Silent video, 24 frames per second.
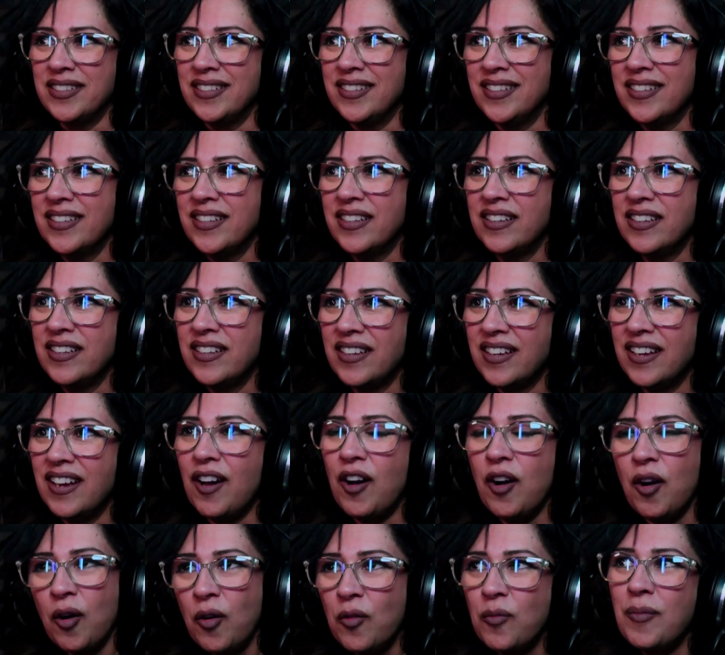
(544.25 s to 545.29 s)
one."
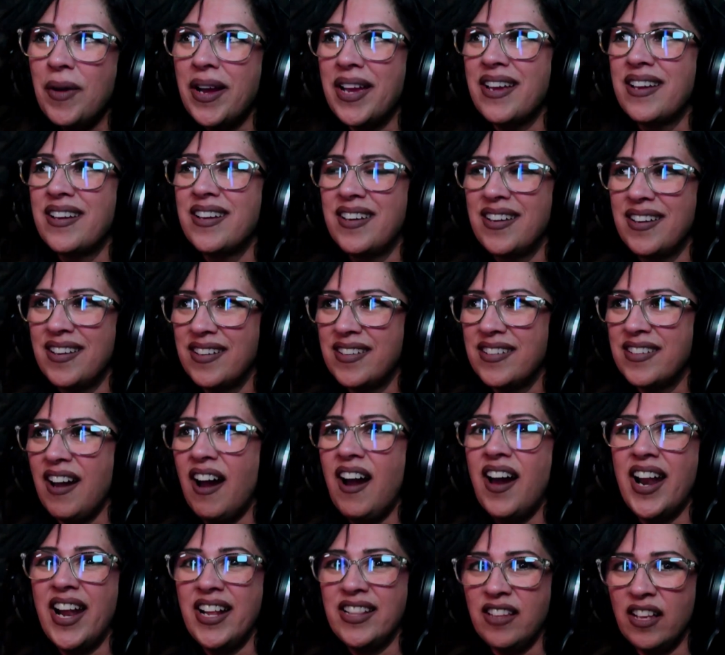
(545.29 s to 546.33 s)
Oh my
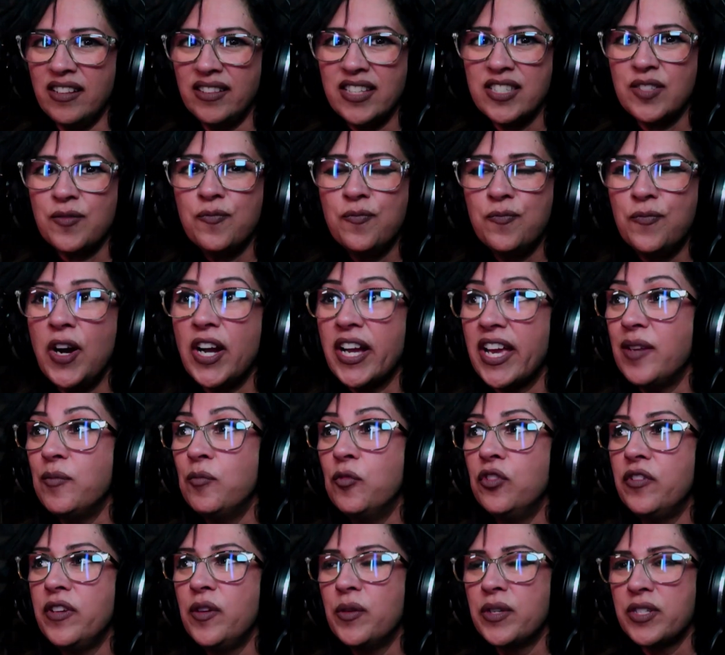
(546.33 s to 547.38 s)
God, I thought this
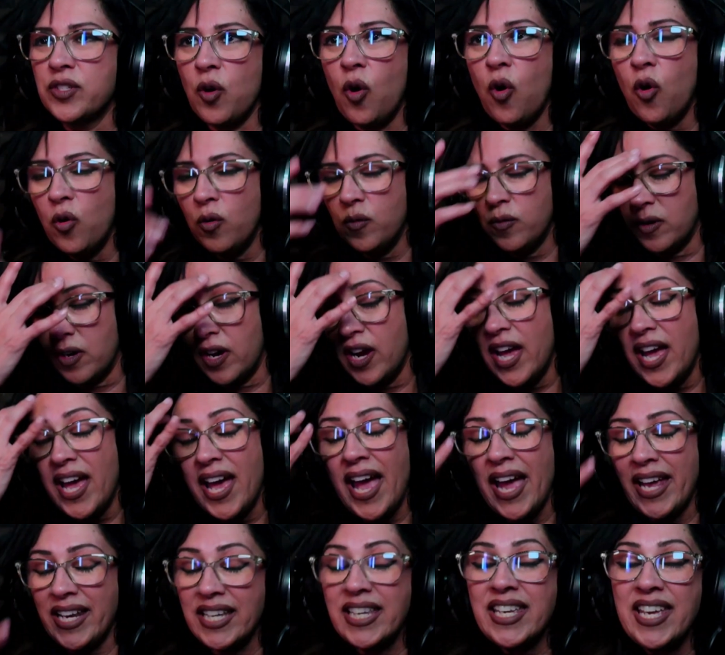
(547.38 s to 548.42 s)
fucking movie was over.
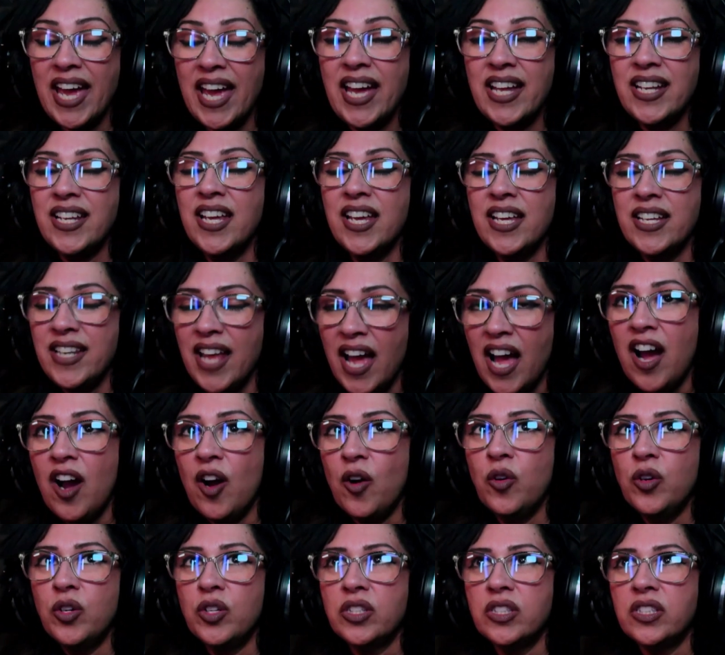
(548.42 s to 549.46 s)
And again,
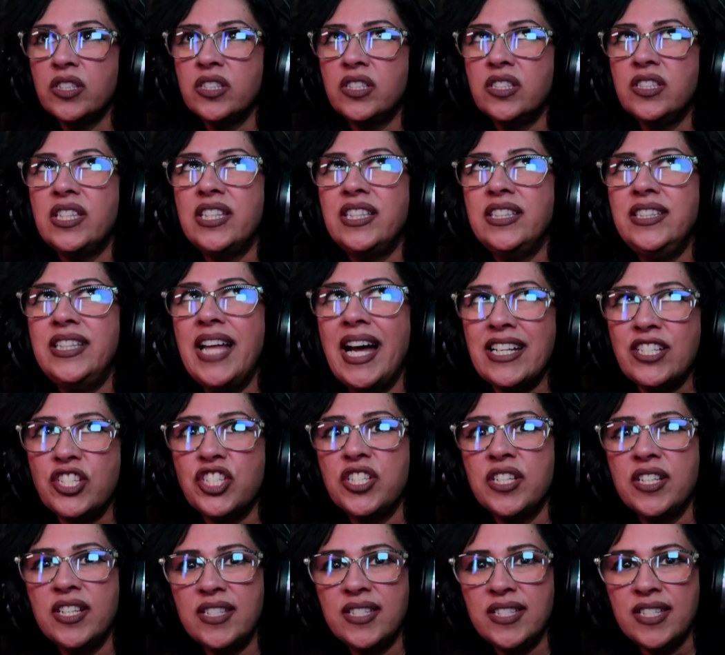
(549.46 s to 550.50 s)
now that
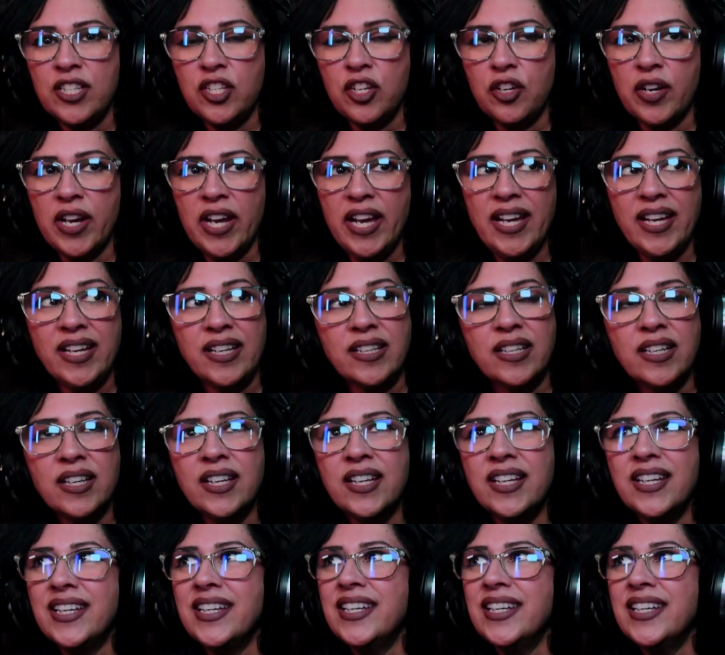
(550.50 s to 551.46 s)
shit is in your head.